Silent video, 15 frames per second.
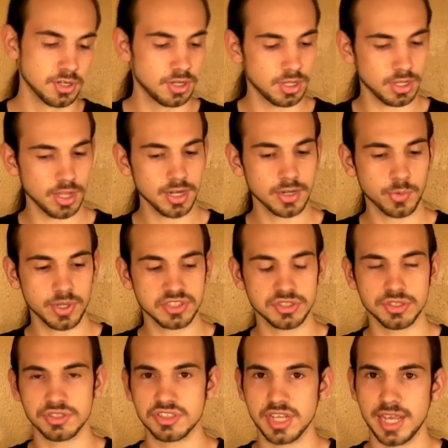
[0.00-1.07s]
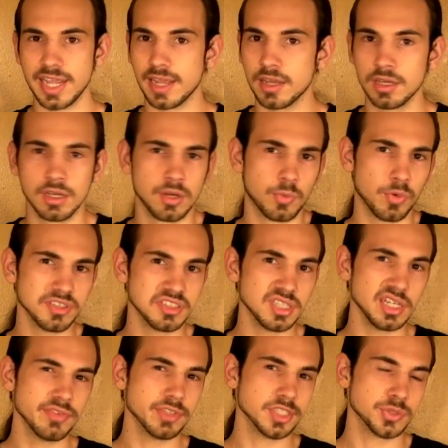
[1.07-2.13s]
A lot of questions saying, what's the
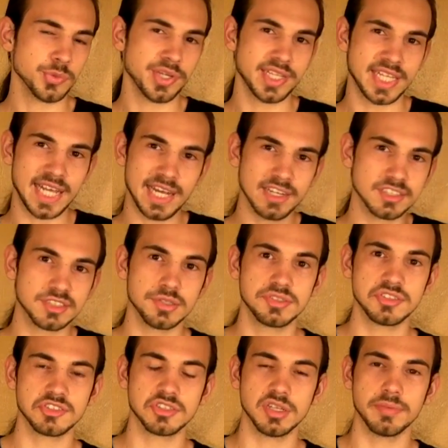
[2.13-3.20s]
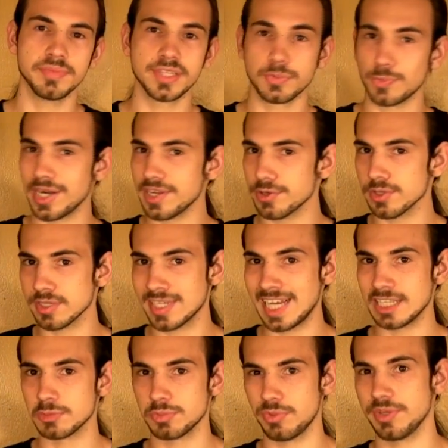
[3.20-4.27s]
difference between the NS2 system and the regular
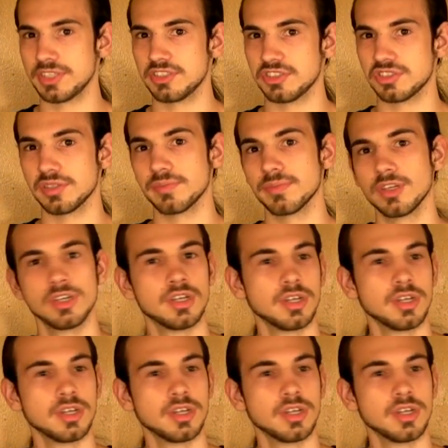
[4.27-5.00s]
gas blowback system?